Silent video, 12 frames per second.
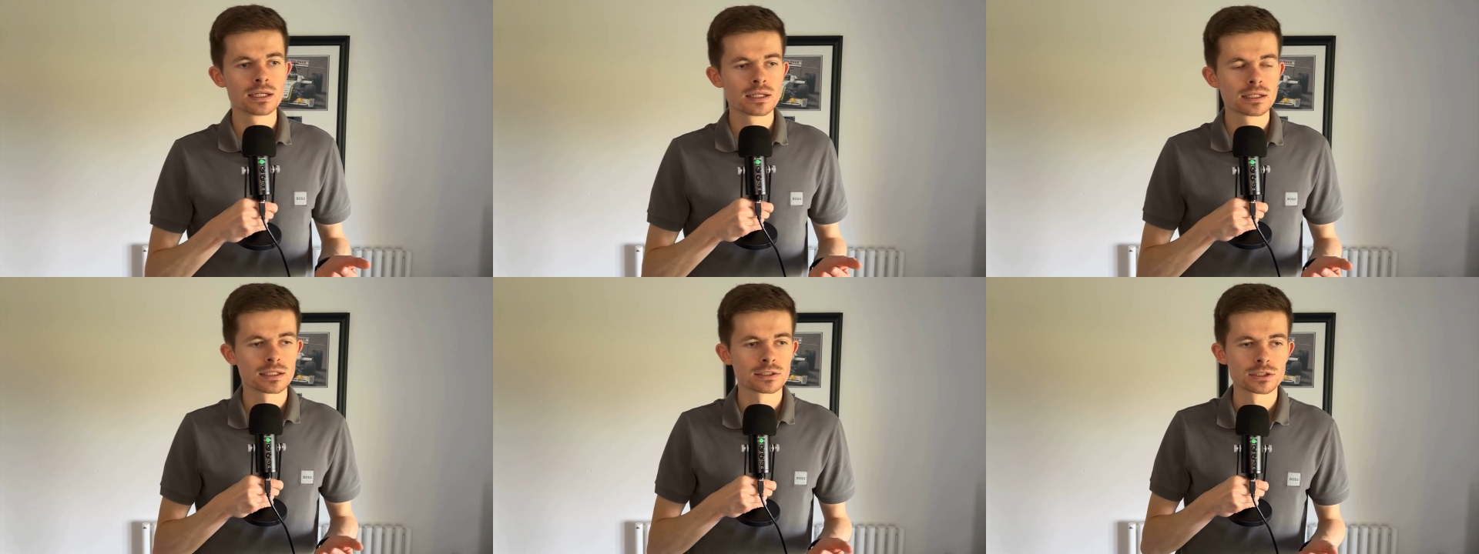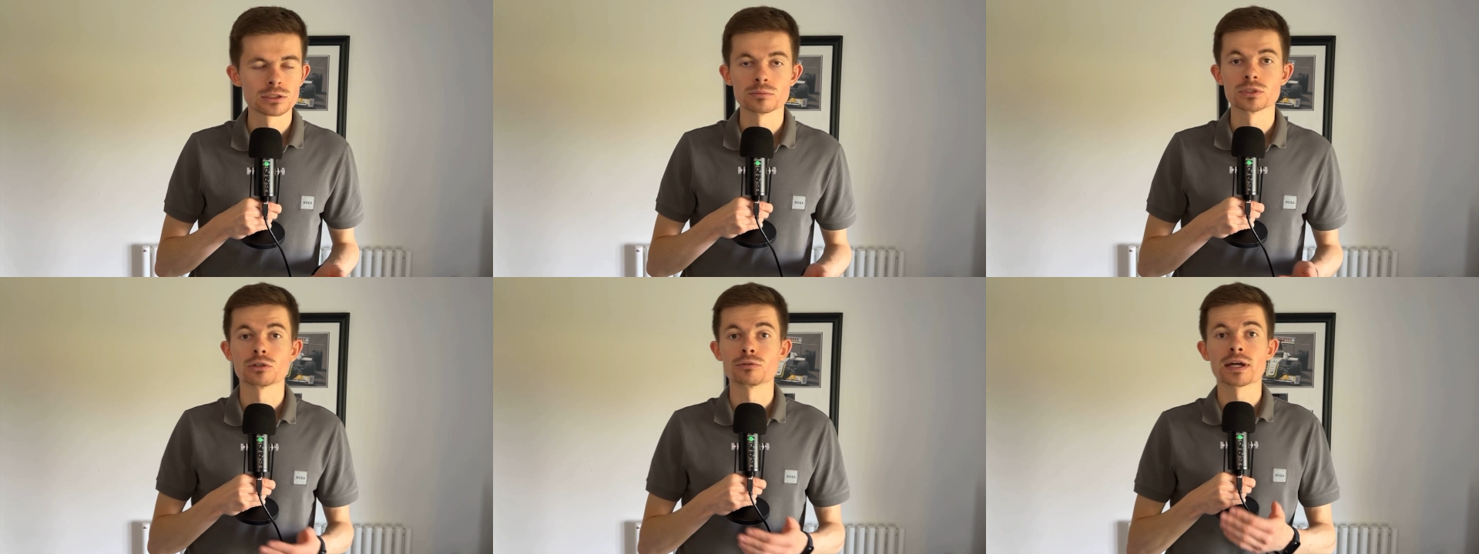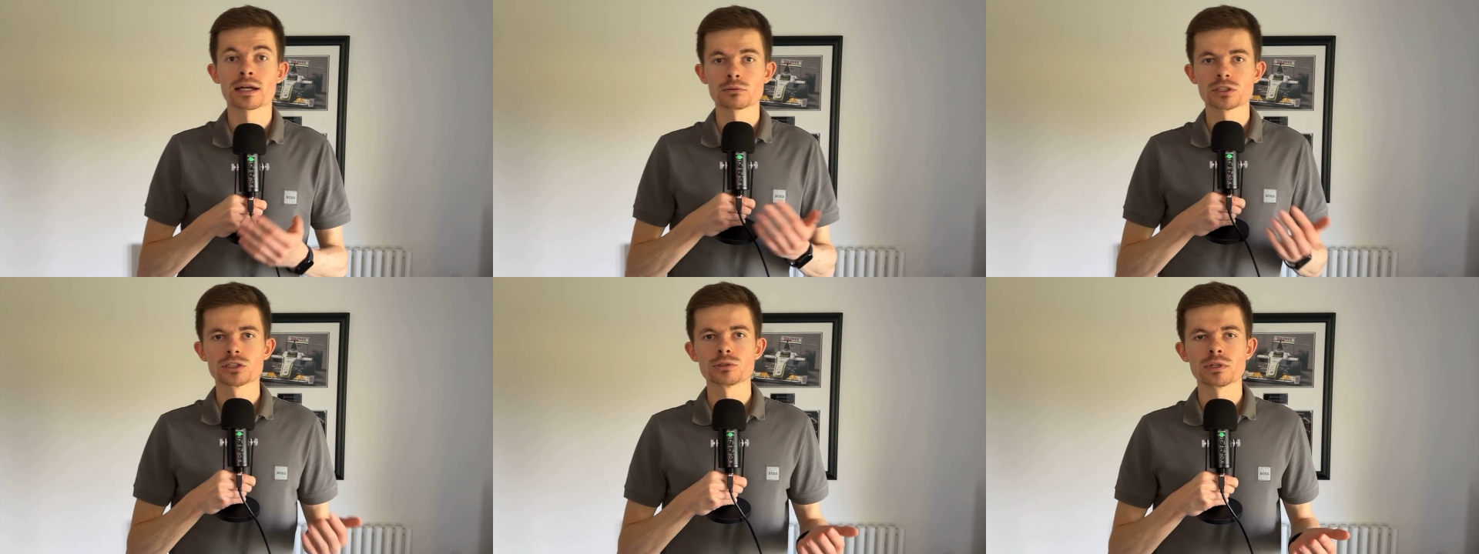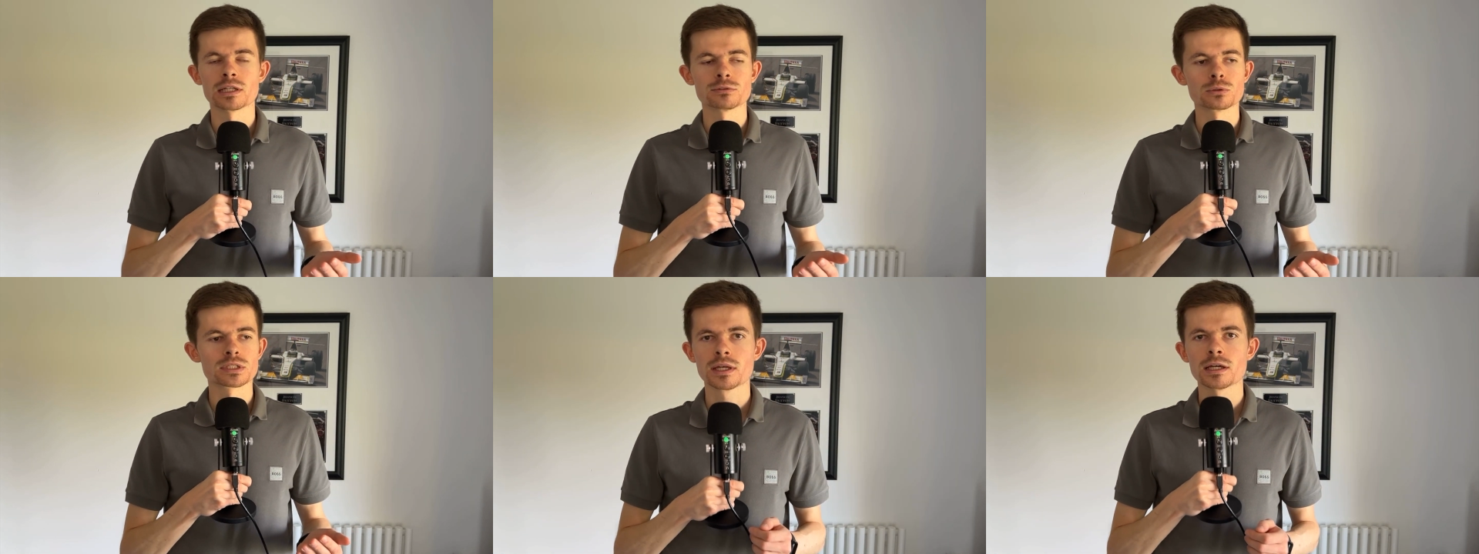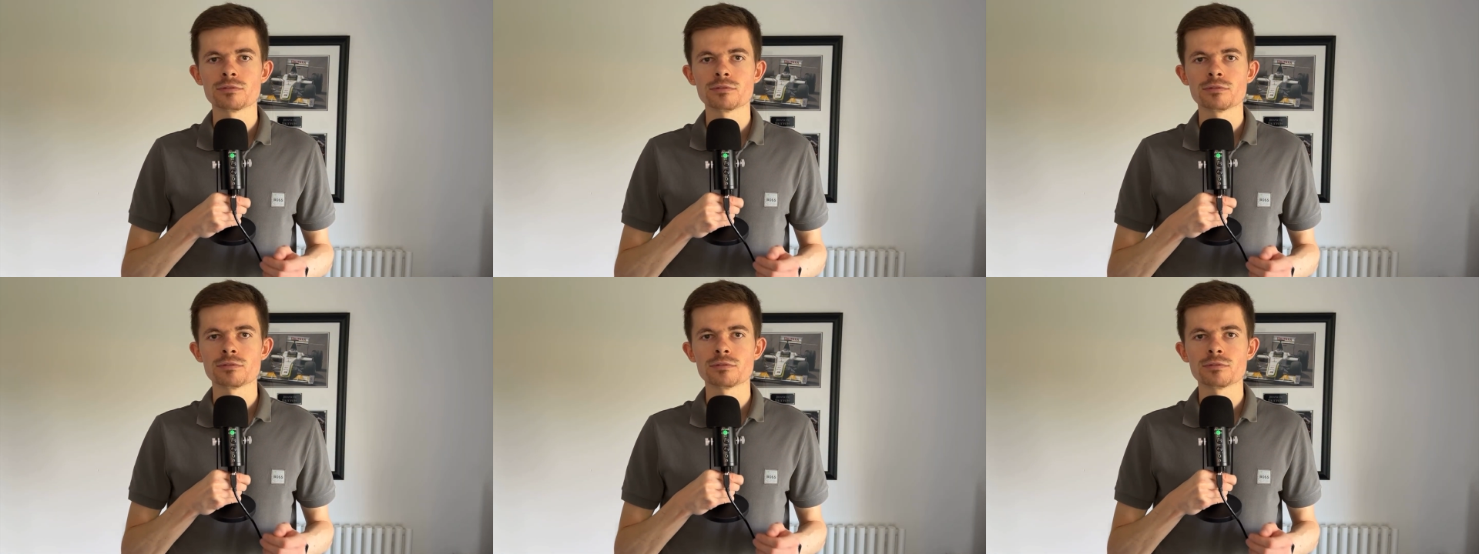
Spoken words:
in terms of altitude levels,